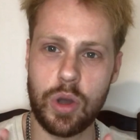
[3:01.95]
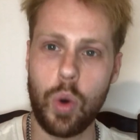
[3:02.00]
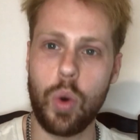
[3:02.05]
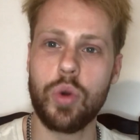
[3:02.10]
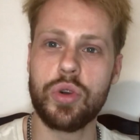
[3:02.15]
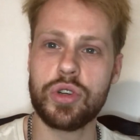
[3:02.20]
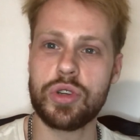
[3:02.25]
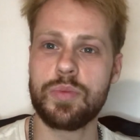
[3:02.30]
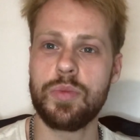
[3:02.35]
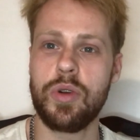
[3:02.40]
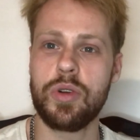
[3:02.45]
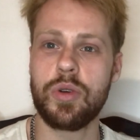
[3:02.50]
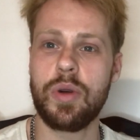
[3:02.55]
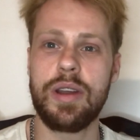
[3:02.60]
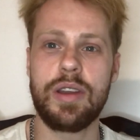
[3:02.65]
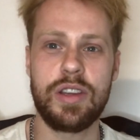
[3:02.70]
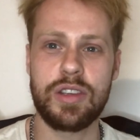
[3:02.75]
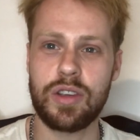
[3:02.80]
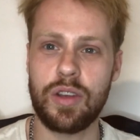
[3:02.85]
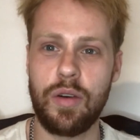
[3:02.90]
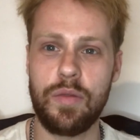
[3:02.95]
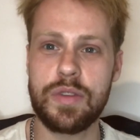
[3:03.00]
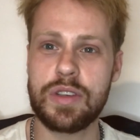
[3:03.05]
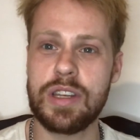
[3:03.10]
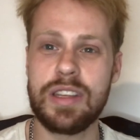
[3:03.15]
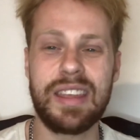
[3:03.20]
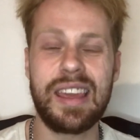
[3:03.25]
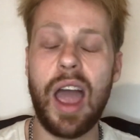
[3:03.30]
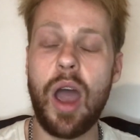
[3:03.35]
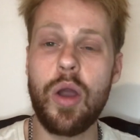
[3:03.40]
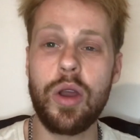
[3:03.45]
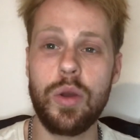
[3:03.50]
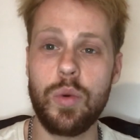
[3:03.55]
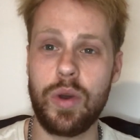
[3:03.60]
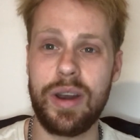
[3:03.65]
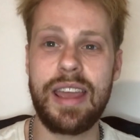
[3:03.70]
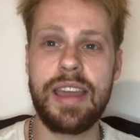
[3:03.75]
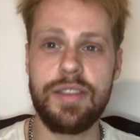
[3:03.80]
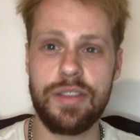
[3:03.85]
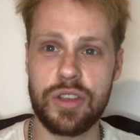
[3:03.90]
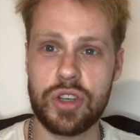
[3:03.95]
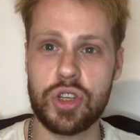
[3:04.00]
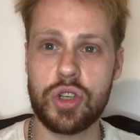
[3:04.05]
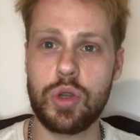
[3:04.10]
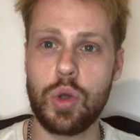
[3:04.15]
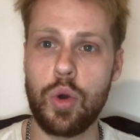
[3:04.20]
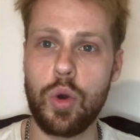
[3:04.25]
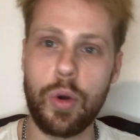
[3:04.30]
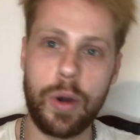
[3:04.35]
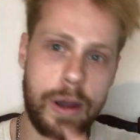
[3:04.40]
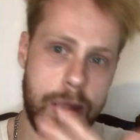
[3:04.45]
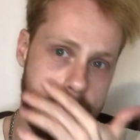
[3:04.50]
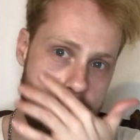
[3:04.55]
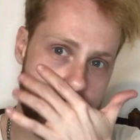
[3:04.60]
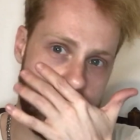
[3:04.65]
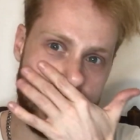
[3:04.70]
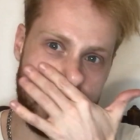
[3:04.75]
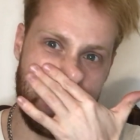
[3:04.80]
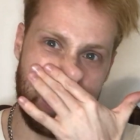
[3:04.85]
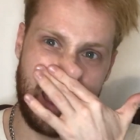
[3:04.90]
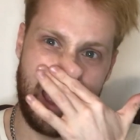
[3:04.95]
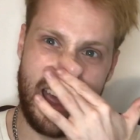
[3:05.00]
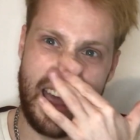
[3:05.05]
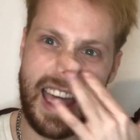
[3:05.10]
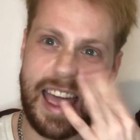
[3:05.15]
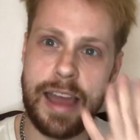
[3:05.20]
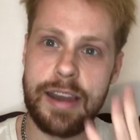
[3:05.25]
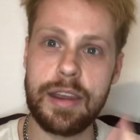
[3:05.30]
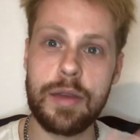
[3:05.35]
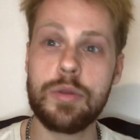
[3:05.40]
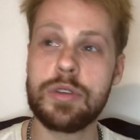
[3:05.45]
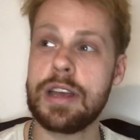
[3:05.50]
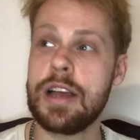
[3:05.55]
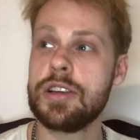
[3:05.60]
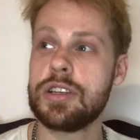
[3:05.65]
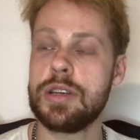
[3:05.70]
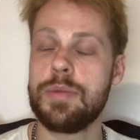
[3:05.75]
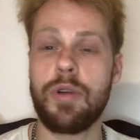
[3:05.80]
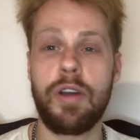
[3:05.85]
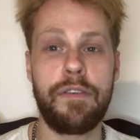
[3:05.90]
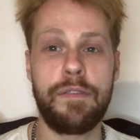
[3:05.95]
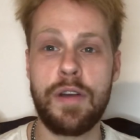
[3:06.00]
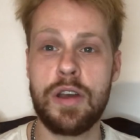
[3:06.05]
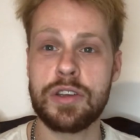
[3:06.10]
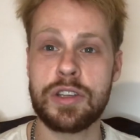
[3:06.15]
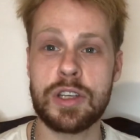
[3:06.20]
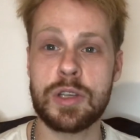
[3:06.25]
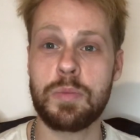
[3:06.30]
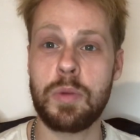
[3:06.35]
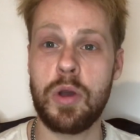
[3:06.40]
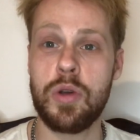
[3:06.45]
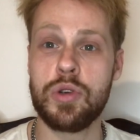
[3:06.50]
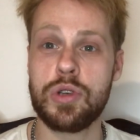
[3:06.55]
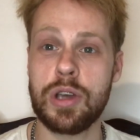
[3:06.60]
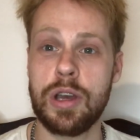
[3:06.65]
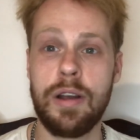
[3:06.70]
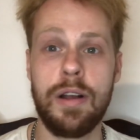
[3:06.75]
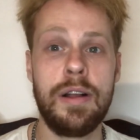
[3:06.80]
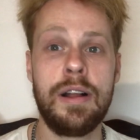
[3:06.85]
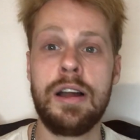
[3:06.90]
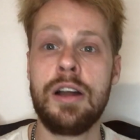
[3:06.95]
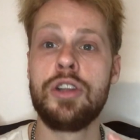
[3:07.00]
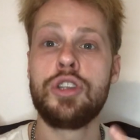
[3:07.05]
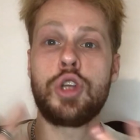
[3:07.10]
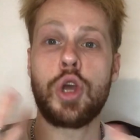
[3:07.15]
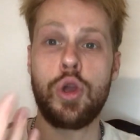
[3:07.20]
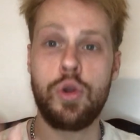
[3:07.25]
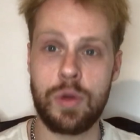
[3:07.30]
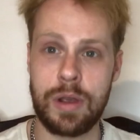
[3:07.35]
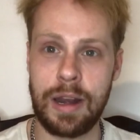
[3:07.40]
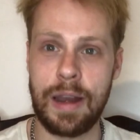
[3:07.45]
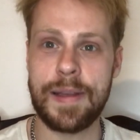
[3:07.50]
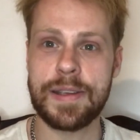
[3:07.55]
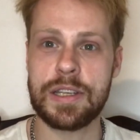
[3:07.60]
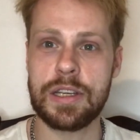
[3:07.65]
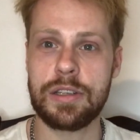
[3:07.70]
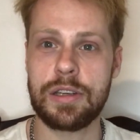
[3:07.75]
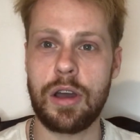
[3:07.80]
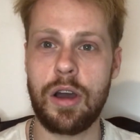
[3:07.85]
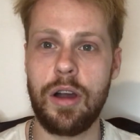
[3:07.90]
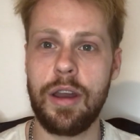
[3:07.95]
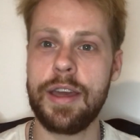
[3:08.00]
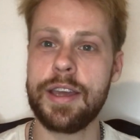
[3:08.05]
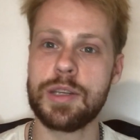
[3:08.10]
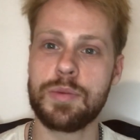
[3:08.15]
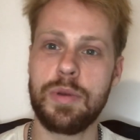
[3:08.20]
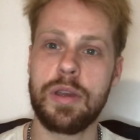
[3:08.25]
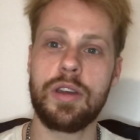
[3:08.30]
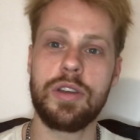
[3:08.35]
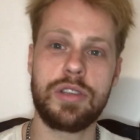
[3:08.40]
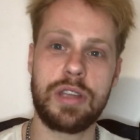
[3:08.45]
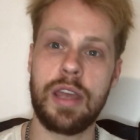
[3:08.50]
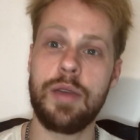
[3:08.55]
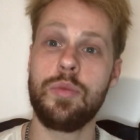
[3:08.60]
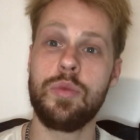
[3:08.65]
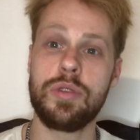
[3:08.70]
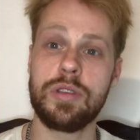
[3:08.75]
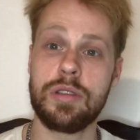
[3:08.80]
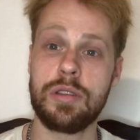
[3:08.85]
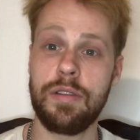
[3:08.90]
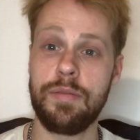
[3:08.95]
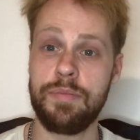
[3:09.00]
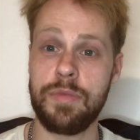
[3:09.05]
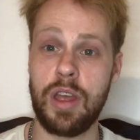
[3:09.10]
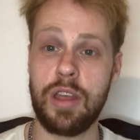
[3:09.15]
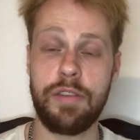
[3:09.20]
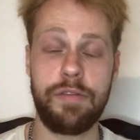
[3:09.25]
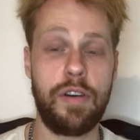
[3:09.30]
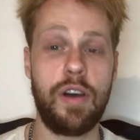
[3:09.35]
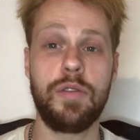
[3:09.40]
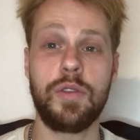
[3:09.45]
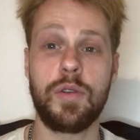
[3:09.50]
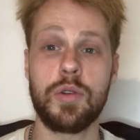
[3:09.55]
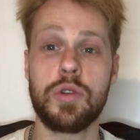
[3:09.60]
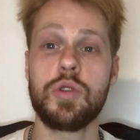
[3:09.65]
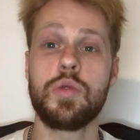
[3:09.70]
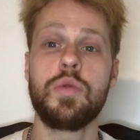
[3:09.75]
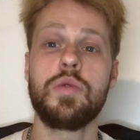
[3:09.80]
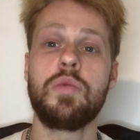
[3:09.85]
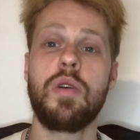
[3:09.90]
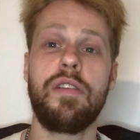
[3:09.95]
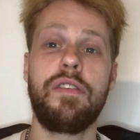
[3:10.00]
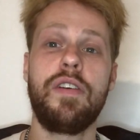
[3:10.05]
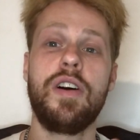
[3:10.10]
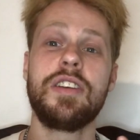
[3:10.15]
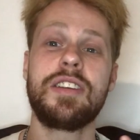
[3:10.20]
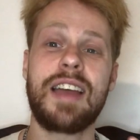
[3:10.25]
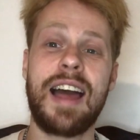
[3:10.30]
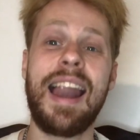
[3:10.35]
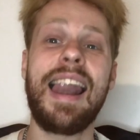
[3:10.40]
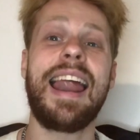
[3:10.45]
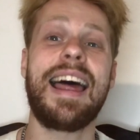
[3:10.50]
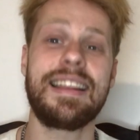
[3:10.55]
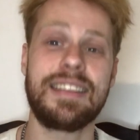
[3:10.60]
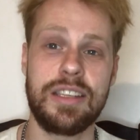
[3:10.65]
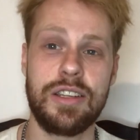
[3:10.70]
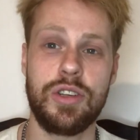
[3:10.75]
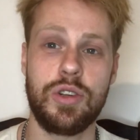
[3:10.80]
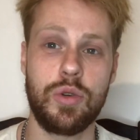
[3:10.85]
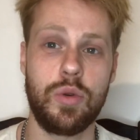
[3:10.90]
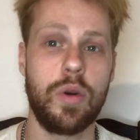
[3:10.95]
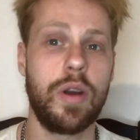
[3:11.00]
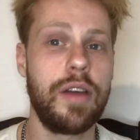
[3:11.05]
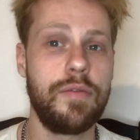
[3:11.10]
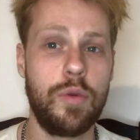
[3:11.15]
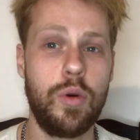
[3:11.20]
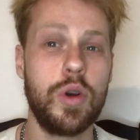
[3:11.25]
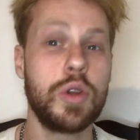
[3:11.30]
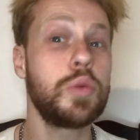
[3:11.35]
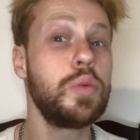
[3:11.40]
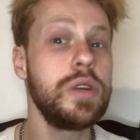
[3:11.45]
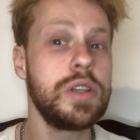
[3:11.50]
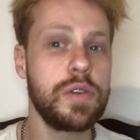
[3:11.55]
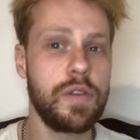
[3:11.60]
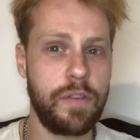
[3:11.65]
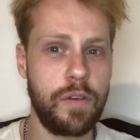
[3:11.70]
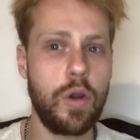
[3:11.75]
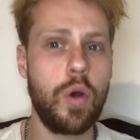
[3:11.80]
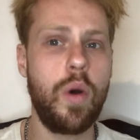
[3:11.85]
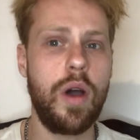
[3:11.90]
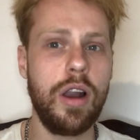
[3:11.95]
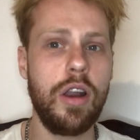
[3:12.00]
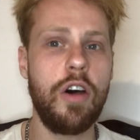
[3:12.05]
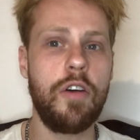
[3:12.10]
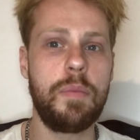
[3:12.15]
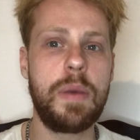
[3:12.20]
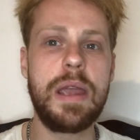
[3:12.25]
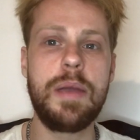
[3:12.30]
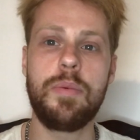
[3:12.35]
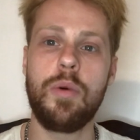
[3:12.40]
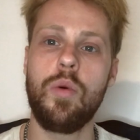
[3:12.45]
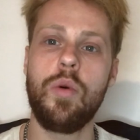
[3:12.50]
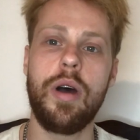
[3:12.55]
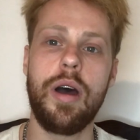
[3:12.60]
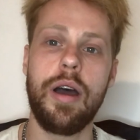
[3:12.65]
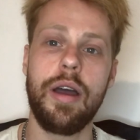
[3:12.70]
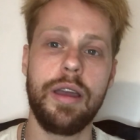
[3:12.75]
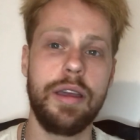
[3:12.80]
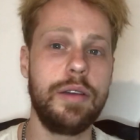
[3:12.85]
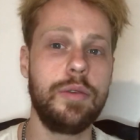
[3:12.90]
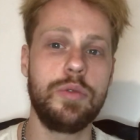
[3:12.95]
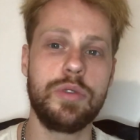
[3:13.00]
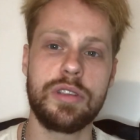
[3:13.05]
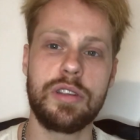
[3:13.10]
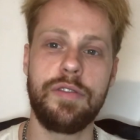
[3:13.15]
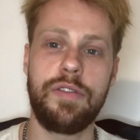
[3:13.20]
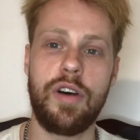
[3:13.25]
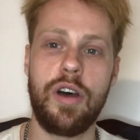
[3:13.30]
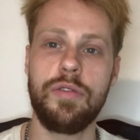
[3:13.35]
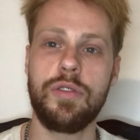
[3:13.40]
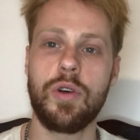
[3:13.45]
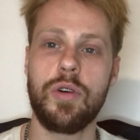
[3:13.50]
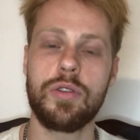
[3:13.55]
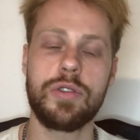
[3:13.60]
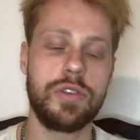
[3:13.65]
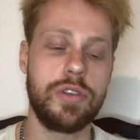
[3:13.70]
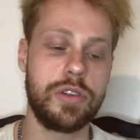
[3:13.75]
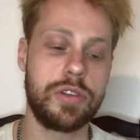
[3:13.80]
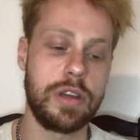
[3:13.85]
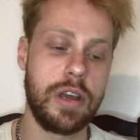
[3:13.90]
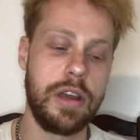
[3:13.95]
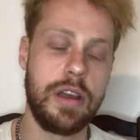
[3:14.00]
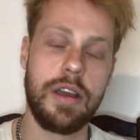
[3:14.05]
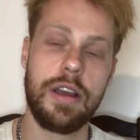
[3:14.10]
gorgeous model, and it's obviously the only one in the story, and it was actually my first exposure to classic Daleks because it was the 5 Doctors was my first classic story I ever watched, which quite a lot of people were. It was the 5 Doctors.